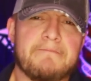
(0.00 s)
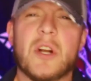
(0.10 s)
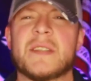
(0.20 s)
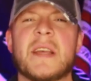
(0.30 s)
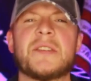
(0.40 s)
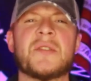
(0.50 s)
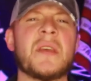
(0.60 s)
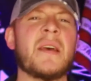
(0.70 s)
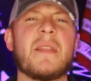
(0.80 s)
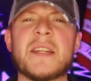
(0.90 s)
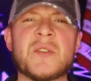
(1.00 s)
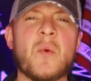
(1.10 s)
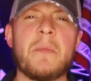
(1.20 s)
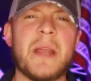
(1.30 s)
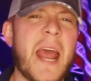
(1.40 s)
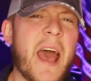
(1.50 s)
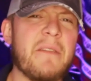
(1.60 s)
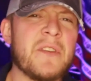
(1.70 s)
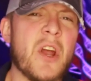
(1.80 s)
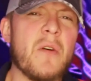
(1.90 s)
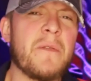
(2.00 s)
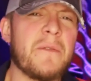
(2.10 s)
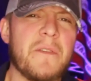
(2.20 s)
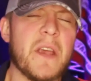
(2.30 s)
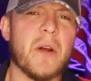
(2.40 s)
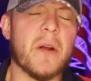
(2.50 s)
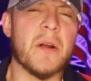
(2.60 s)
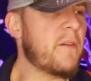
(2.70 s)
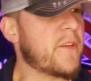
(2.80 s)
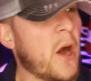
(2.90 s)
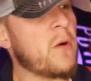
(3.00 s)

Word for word: where essentially it lets women have no fear of